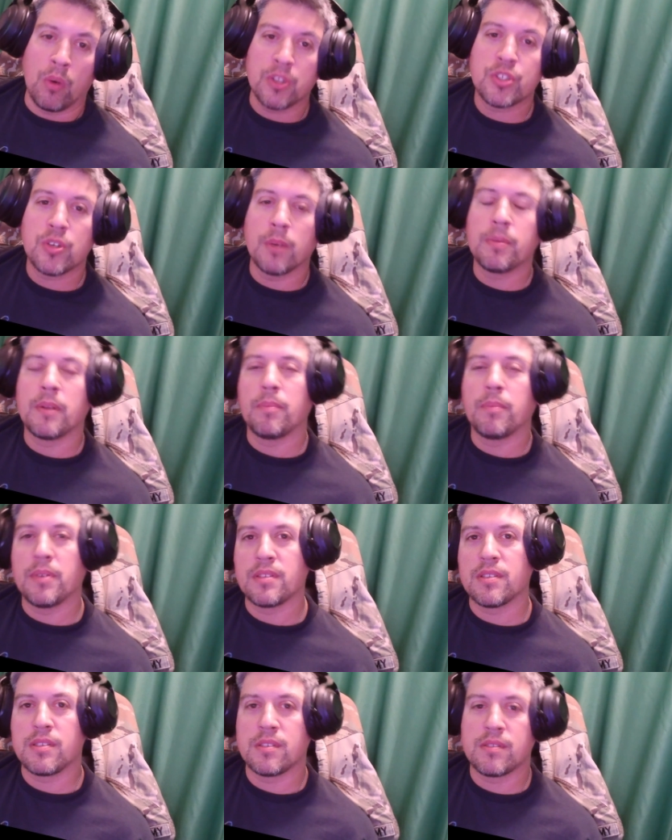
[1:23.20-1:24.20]
Once you open a
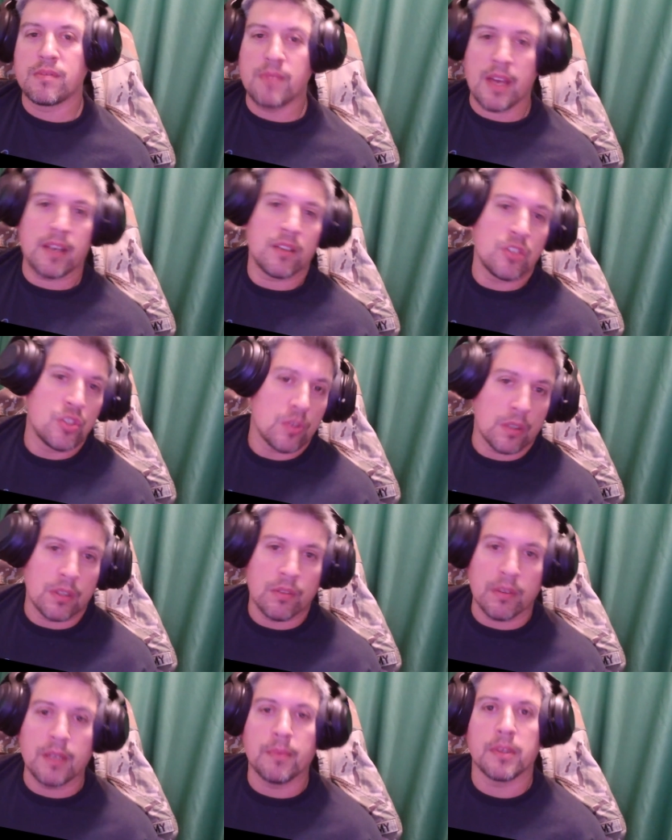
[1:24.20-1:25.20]
business, that is your
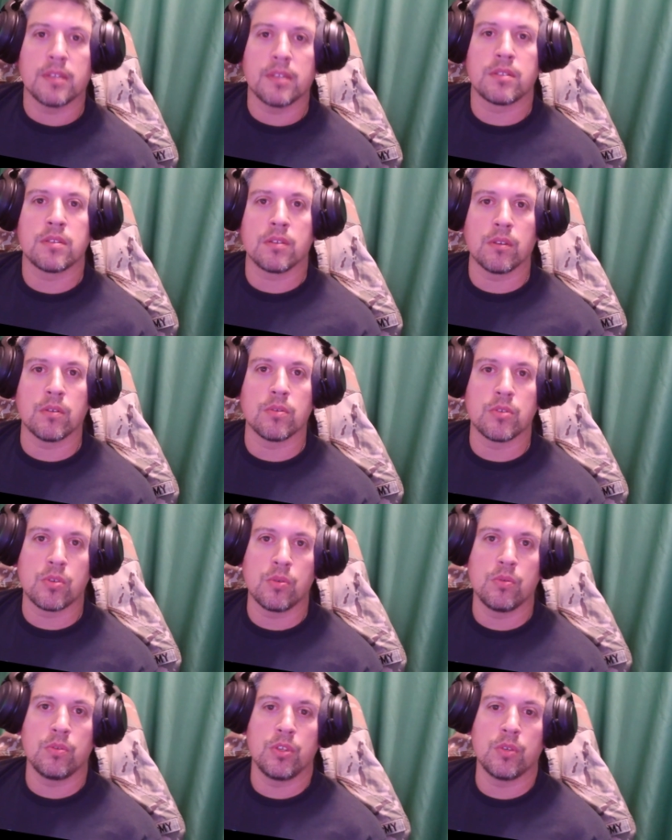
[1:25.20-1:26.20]
agreement to those
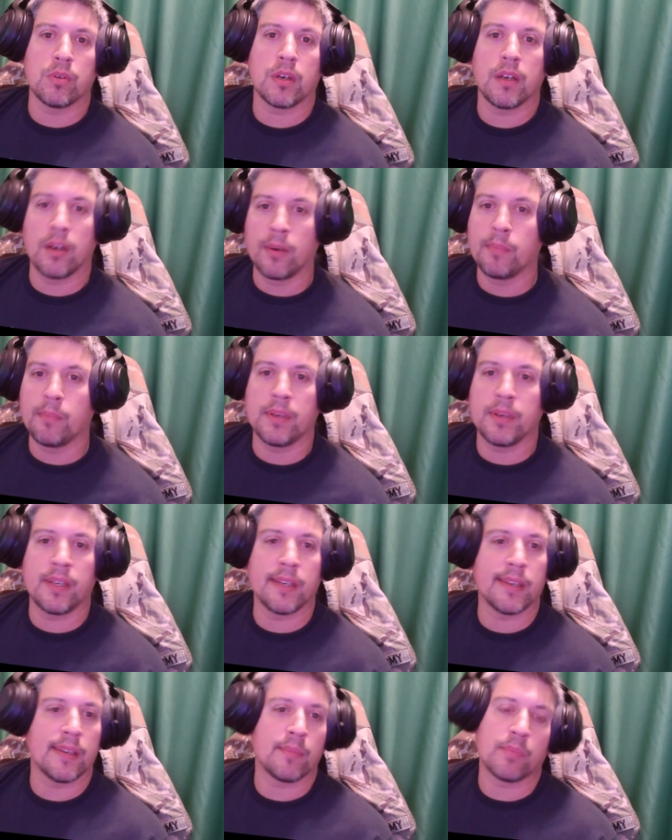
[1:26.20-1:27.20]
who you are
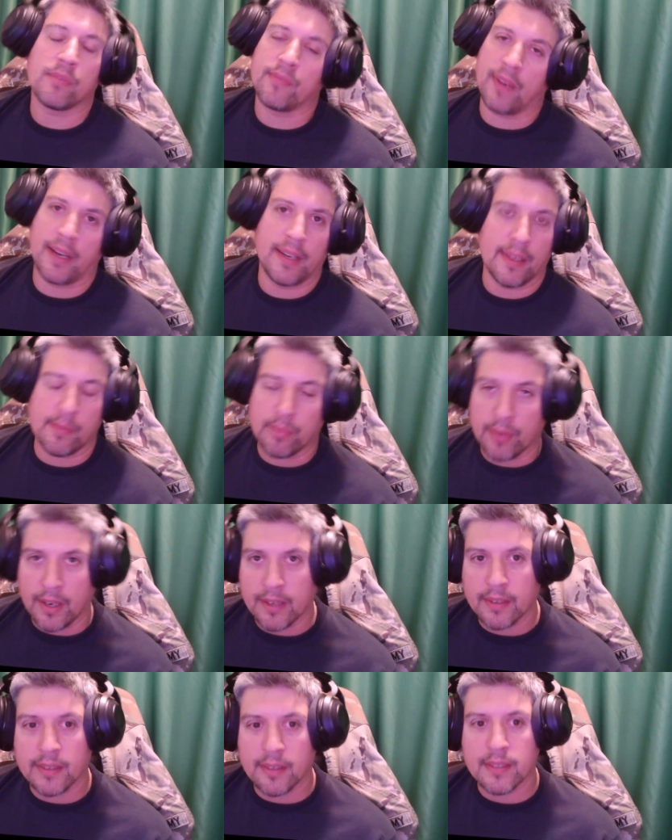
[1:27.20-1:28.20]
helping and providing
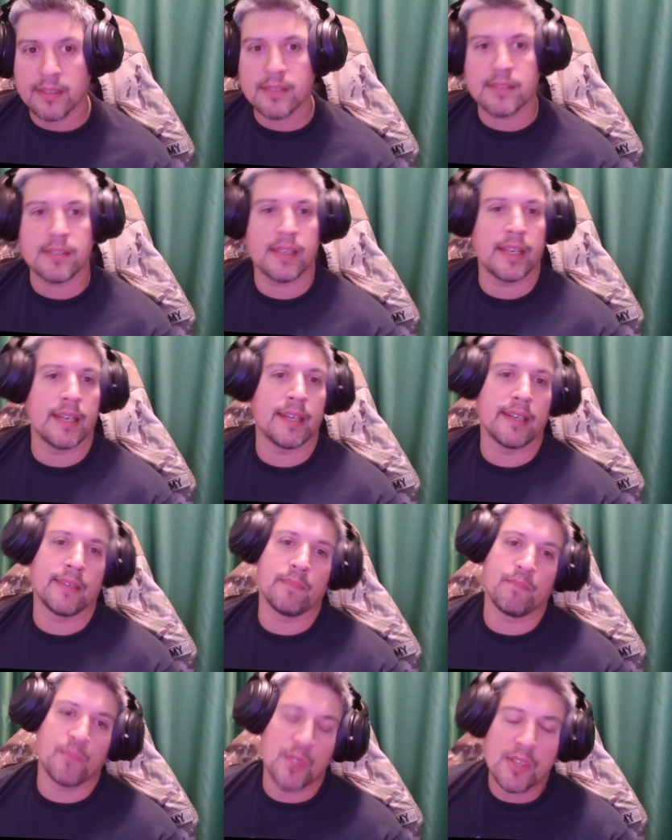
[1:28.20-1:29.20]
products
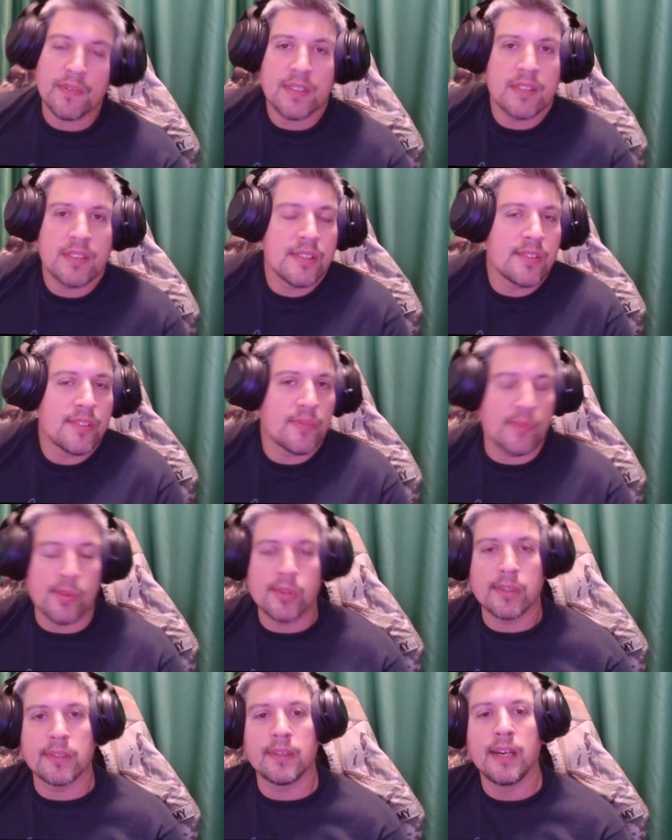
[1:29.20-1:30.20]
and services
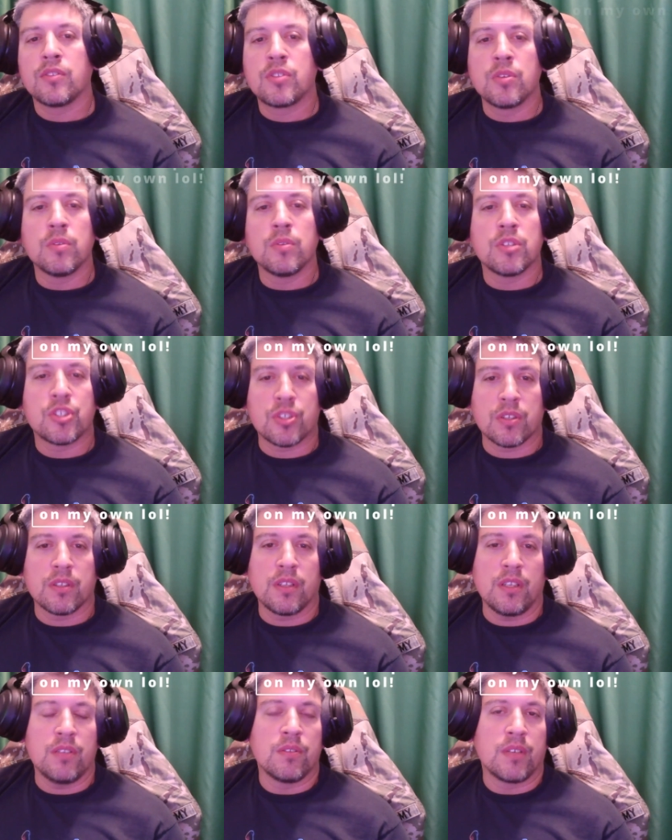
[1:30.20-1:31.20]
for to ensure
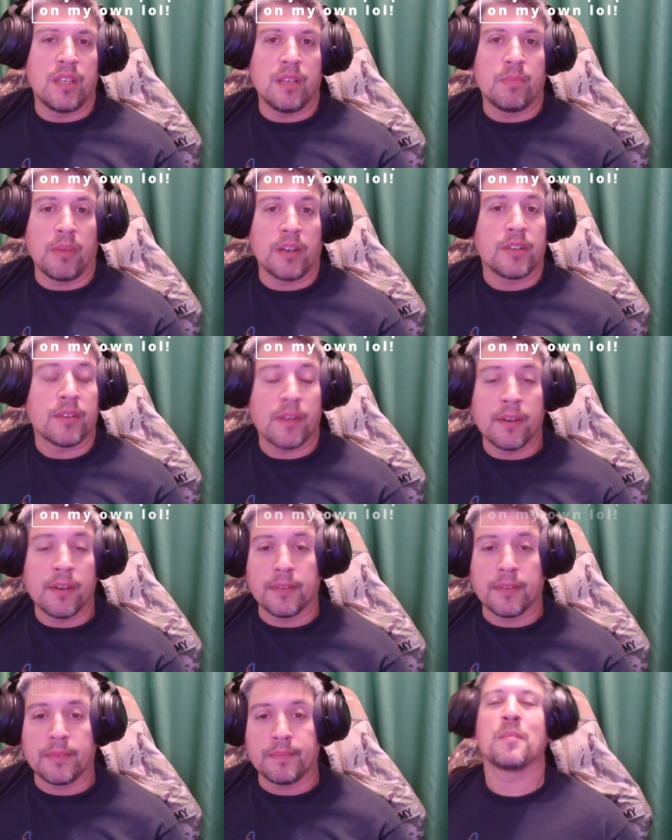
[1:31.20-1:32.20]
that you keep on your
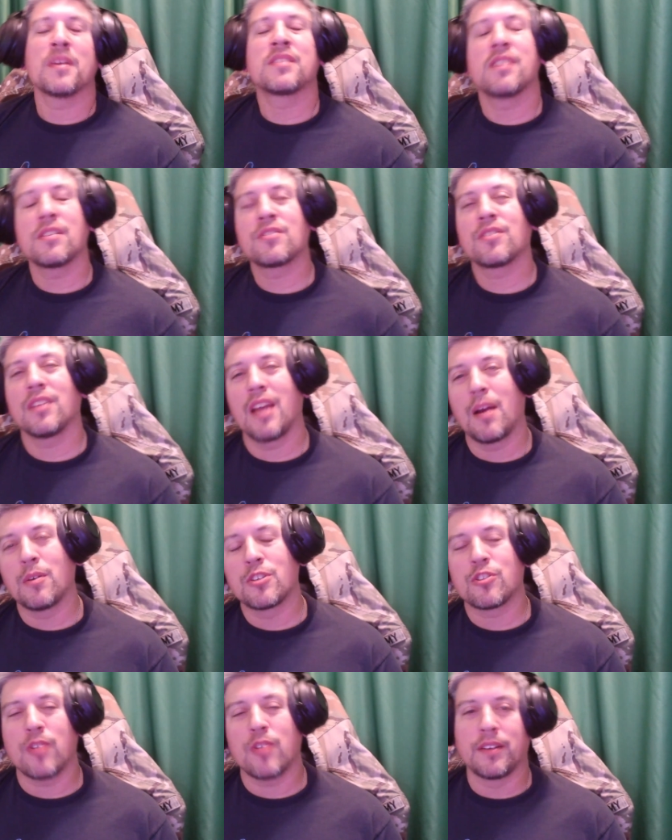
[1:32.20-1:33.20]
own. Essentially, I
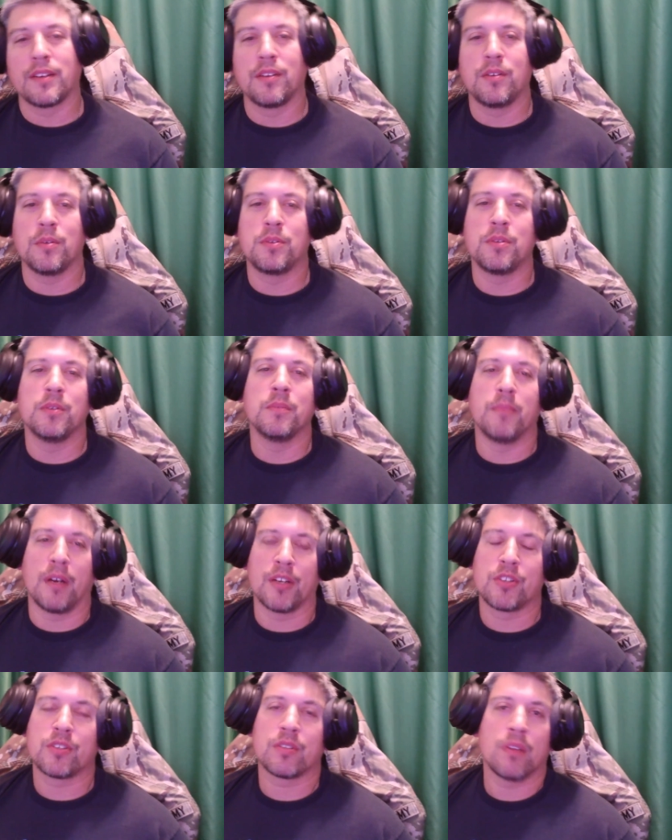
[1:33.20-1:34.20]
was trying to do too
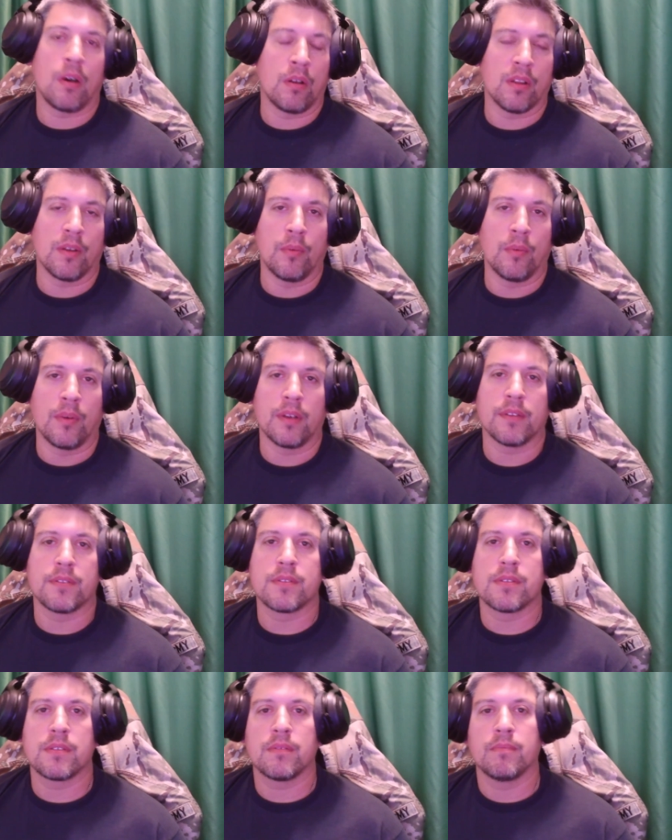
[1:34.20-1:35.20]
much all at
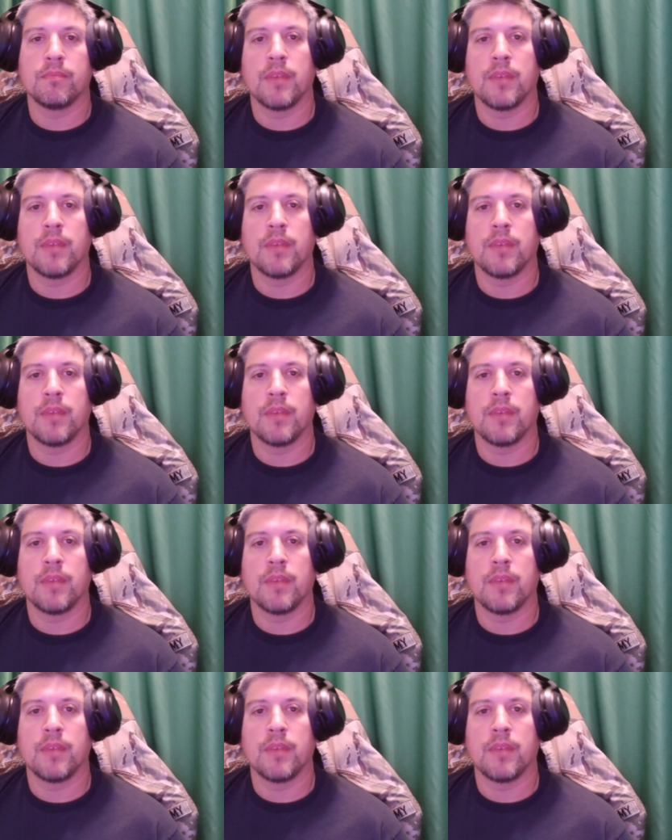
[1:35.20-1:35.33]
once.